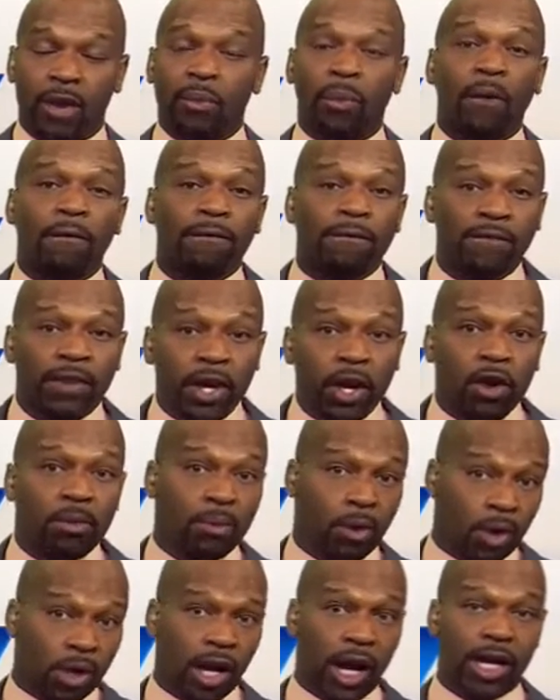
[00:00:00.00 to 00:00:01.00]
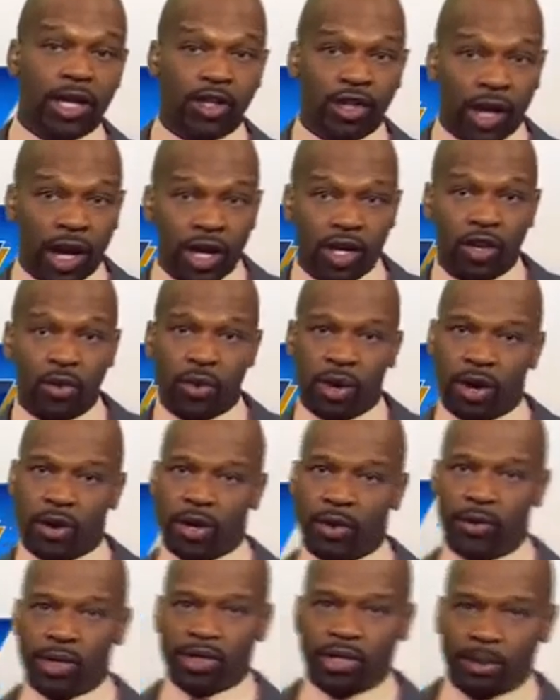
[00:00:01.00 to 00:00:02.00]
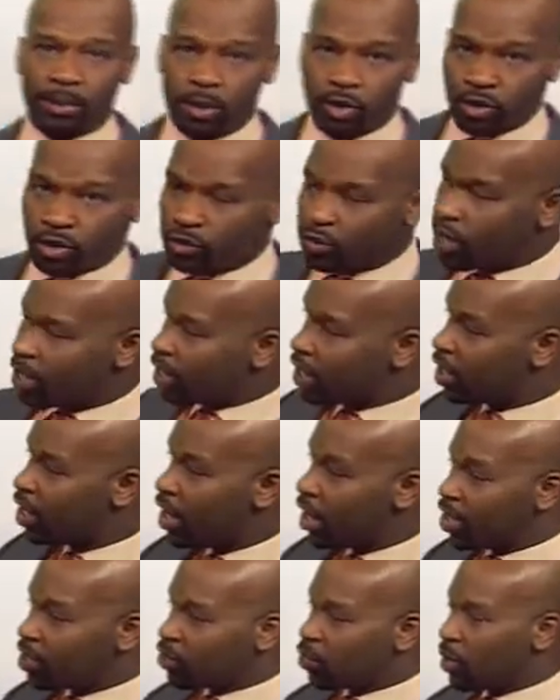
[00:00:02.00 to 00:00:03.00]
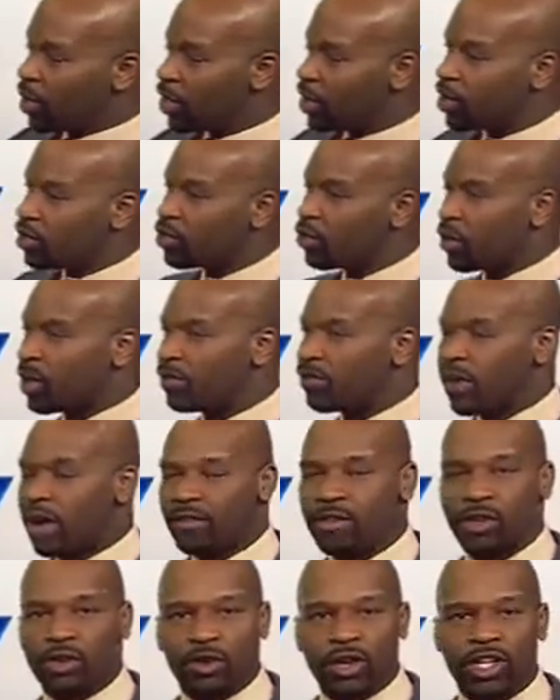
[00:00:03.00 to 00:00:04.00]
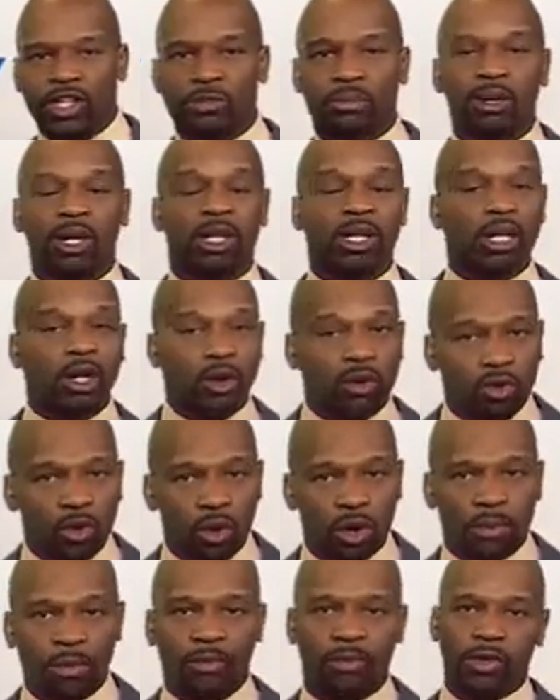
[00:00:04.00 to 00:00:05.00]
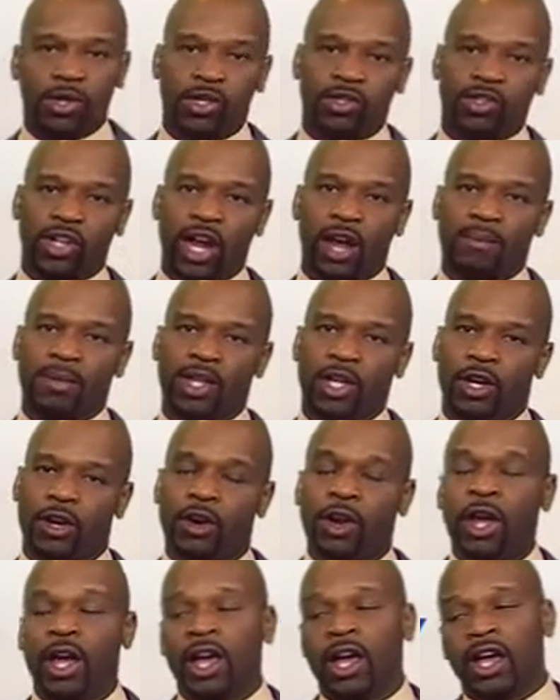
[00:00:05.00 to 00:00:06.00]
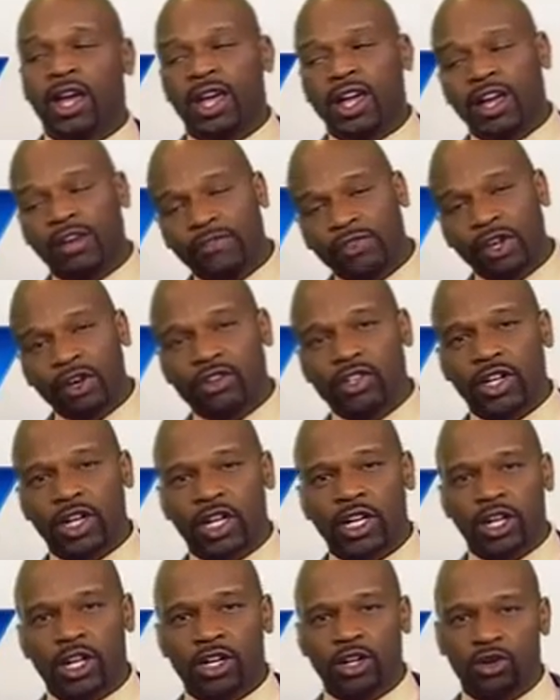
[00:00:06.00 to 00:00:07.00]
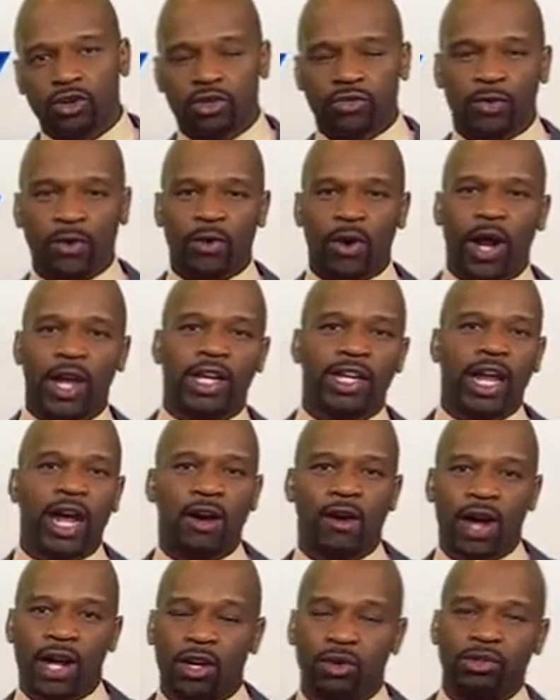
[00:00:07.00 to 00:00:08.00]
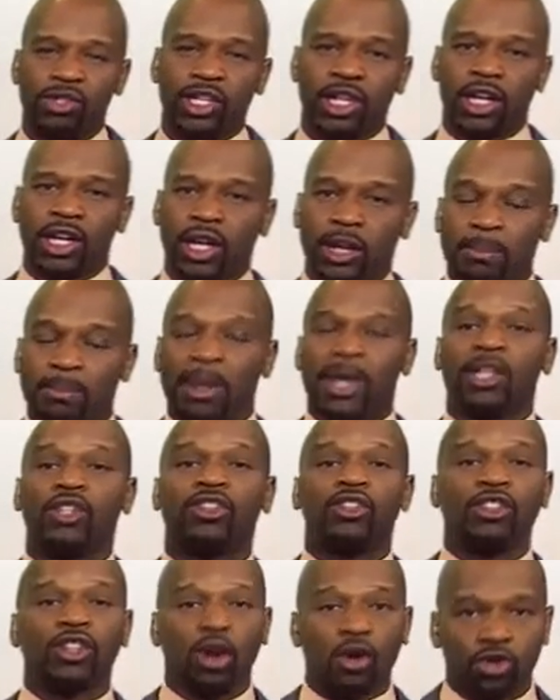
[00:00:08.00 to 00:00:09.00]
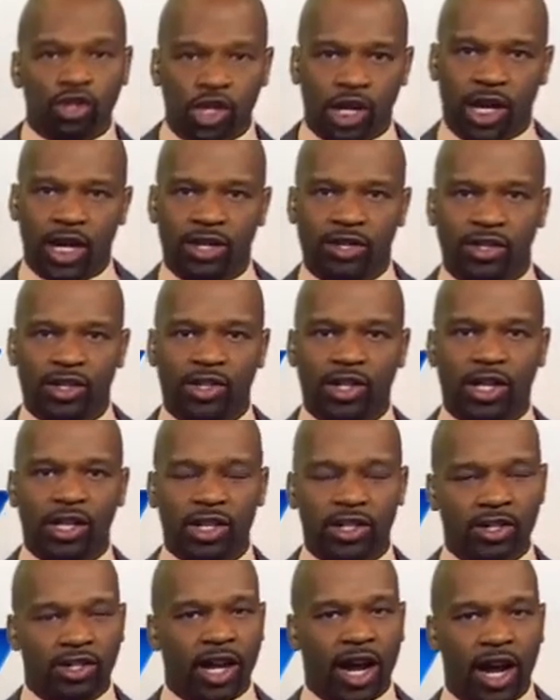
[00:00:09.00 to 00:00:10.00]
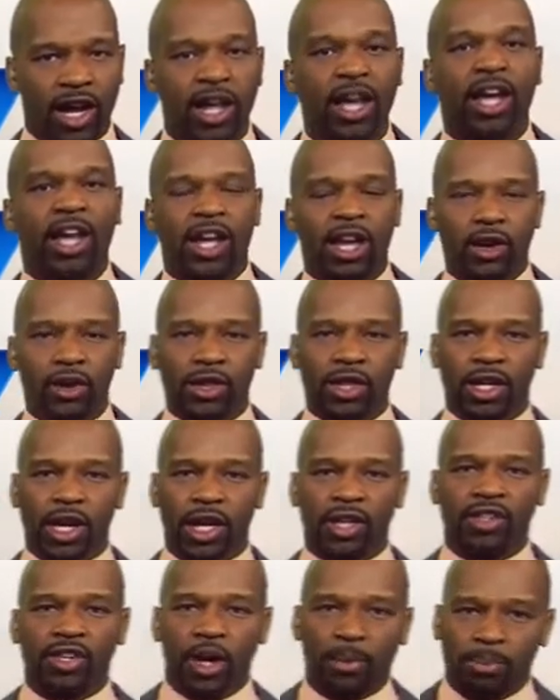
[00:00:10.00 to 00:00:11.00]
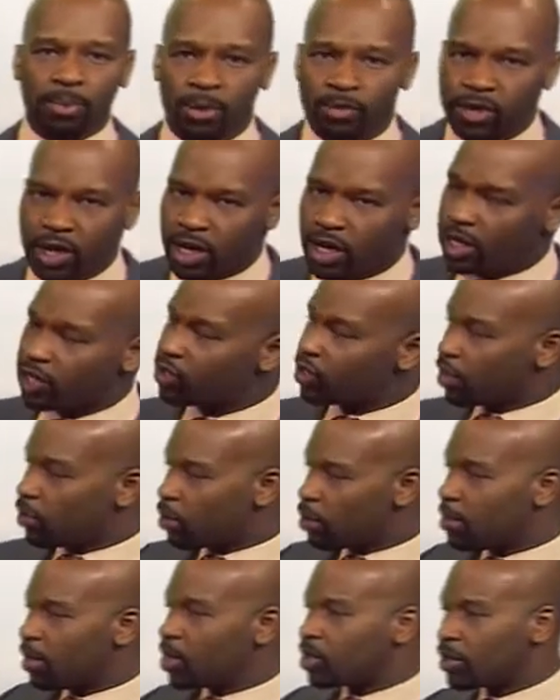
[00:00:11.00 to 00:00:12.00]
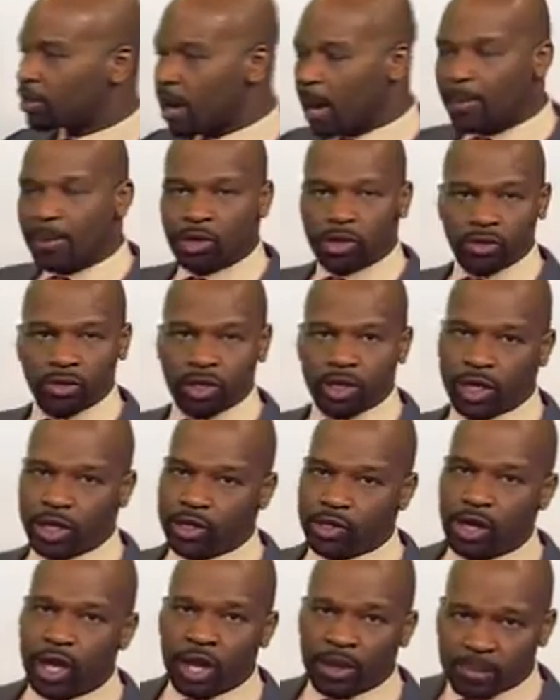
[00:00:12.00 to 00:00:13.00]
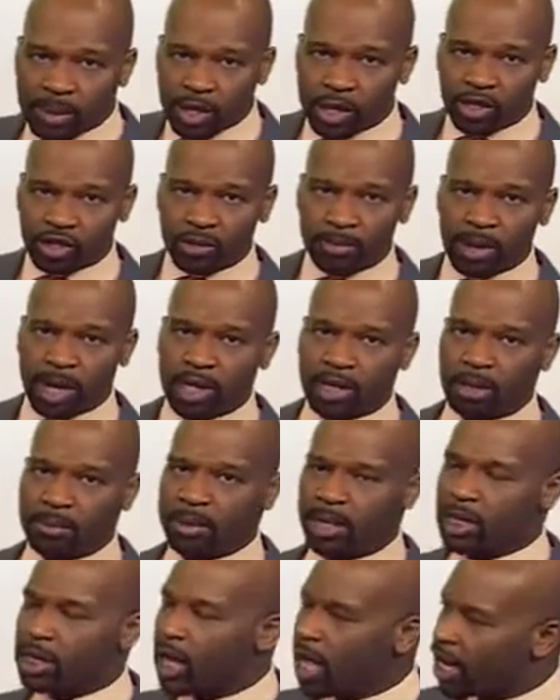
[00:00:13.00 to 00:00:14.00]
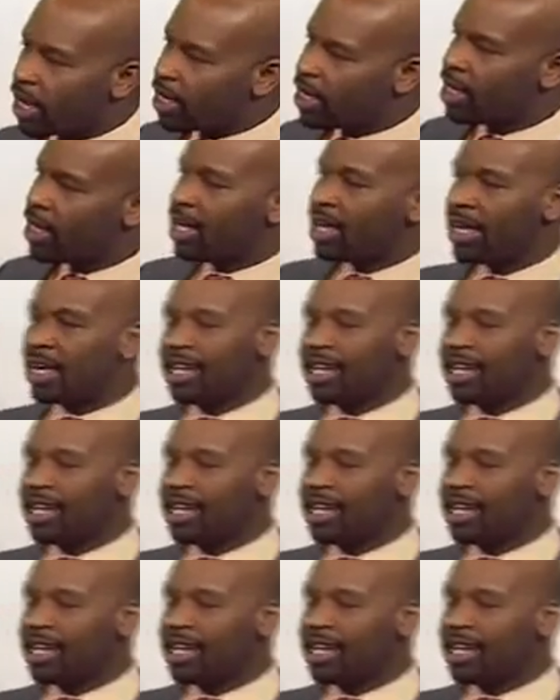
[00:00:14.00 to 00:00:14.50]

it will feel more like January with temperatures running 20 to 25 degrees below normal for this time of the year if there's any good news for right now, I don't see any big snow chances, at least not here in the next couple of days. There will be some opportunities, but it should mainly be light.